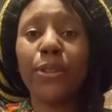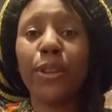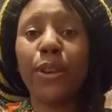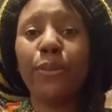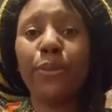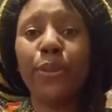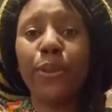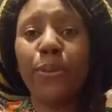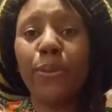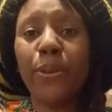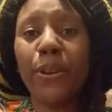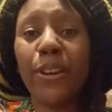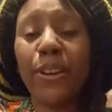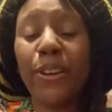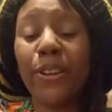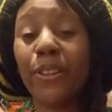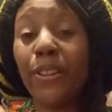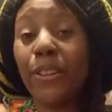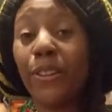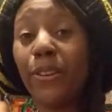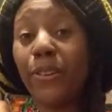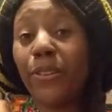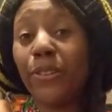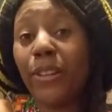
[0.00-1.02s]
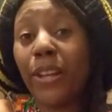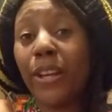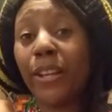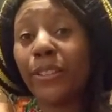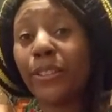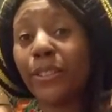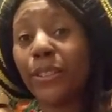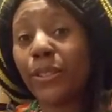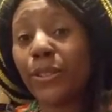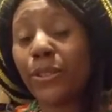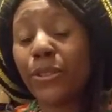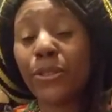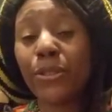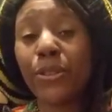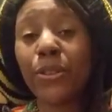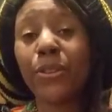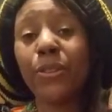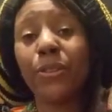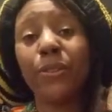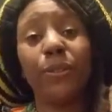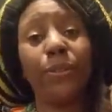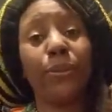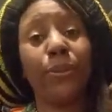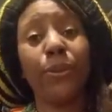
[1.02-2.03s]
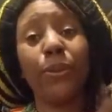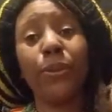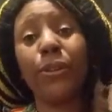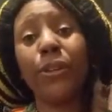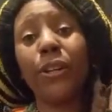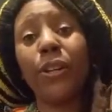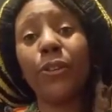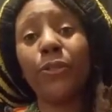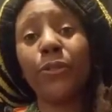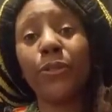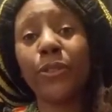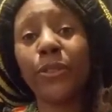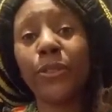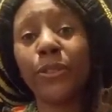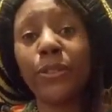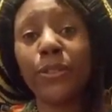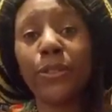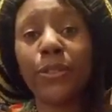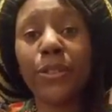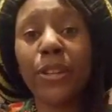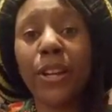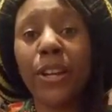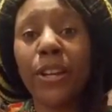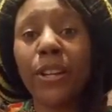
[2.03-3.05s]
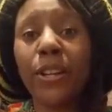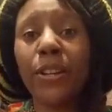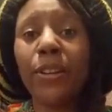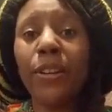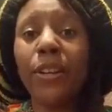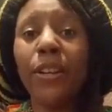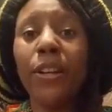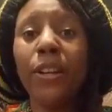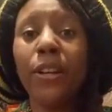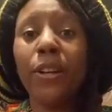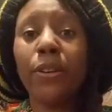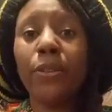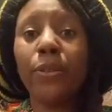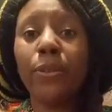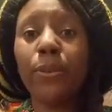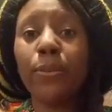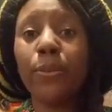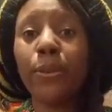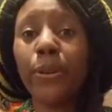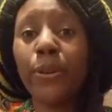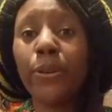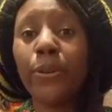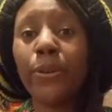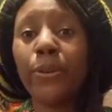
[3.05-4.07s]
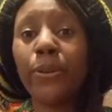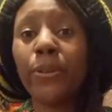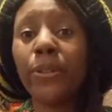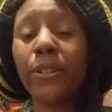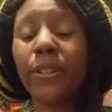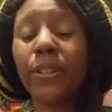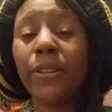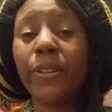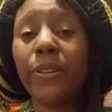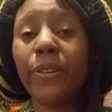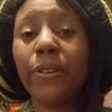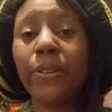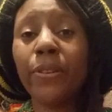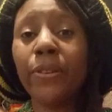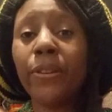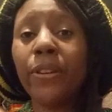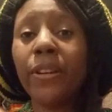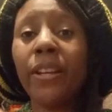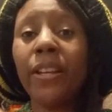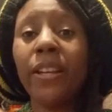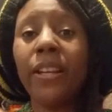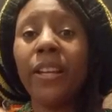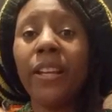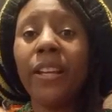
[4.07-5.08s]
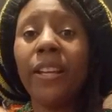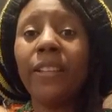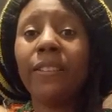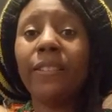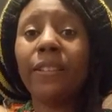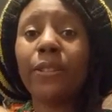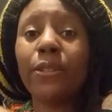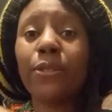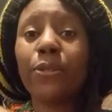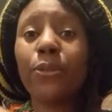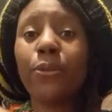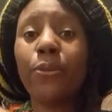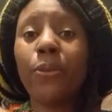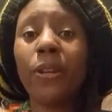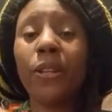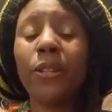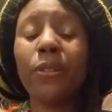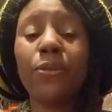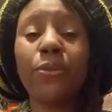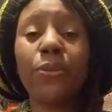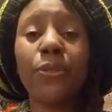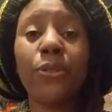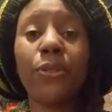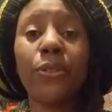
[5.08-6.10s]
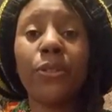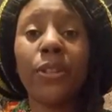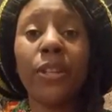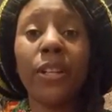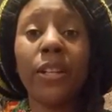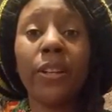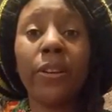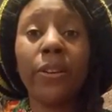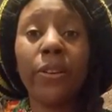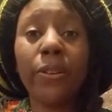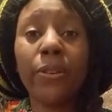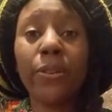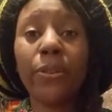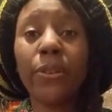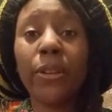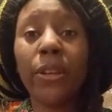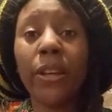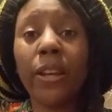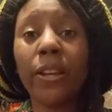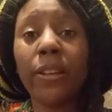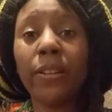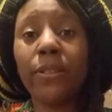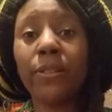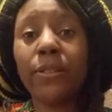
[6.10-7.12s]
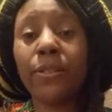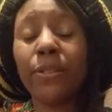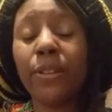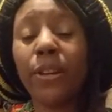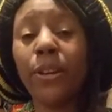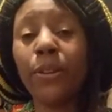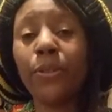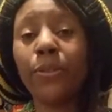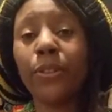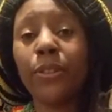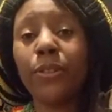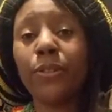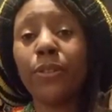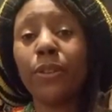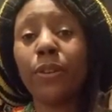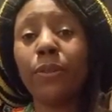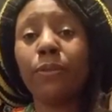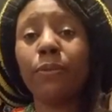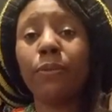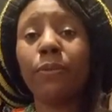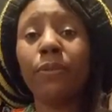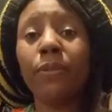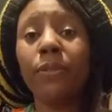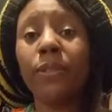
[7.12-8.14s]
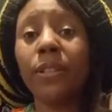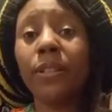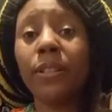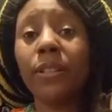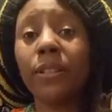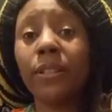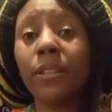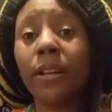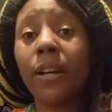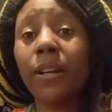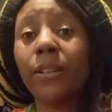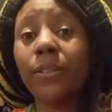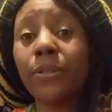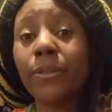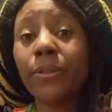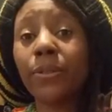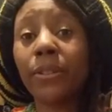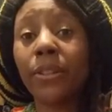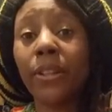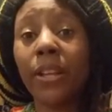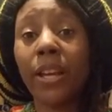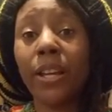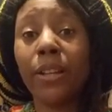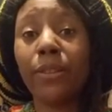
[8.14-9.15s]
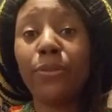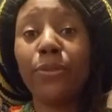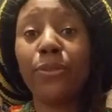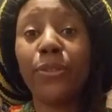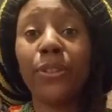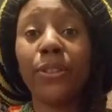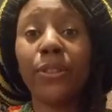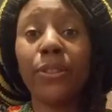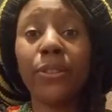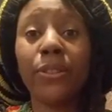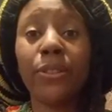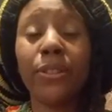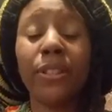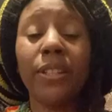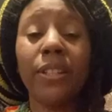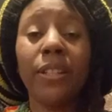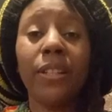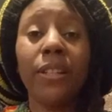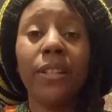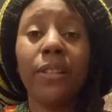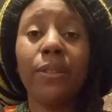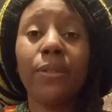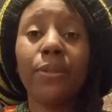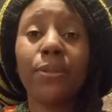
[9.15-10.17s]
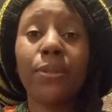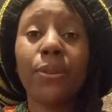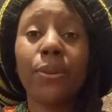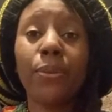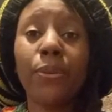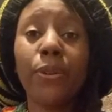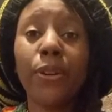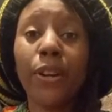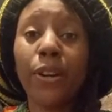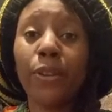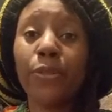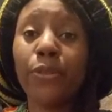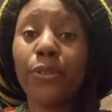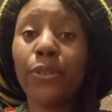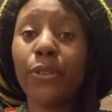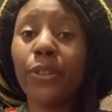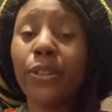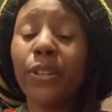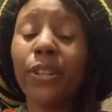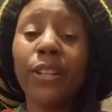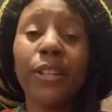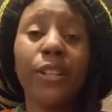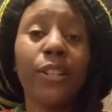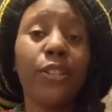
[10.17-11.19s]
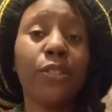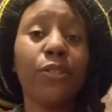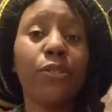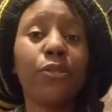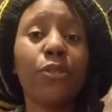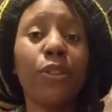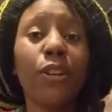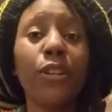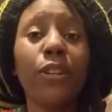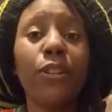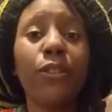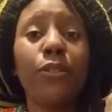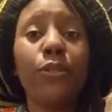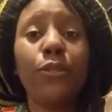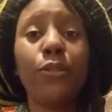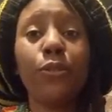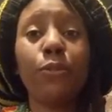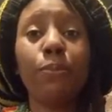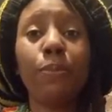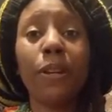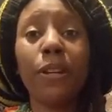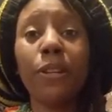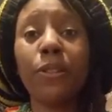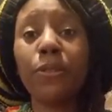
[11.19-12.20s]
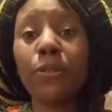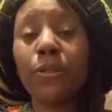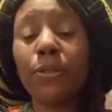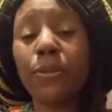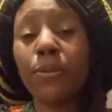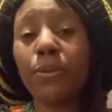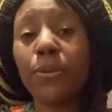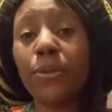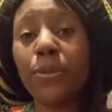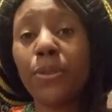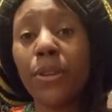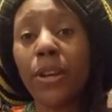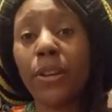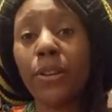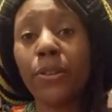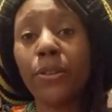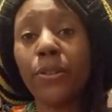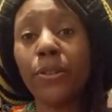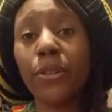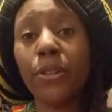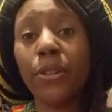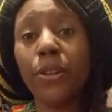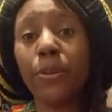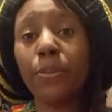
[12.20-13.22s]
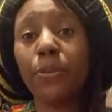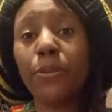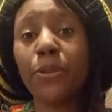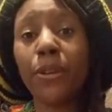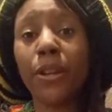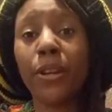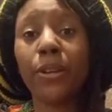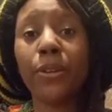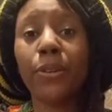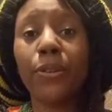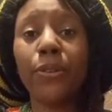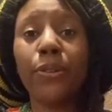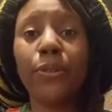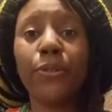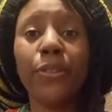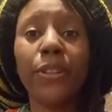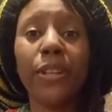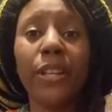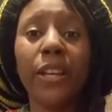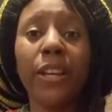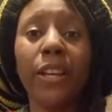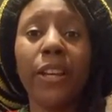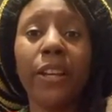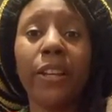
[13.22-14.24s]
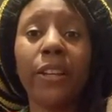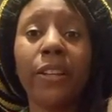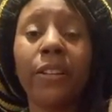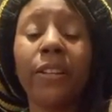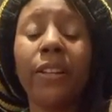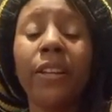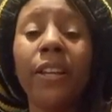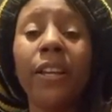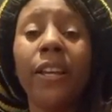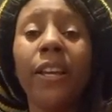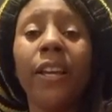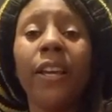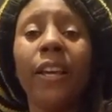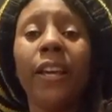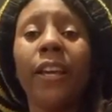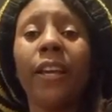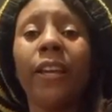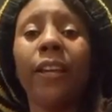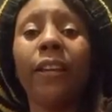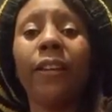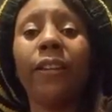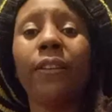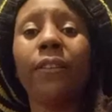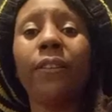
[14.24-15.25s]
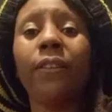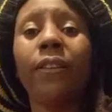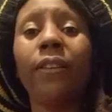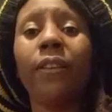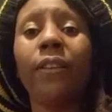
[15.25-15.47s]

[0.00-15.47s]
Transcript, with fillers: everywhere. They don't like this shirt, throw it over in the side of the road, you know. That's so wasteful, and all that stuff ends up onto a landfill. So whatever, try to do your best to recycle and upcycle if you can, and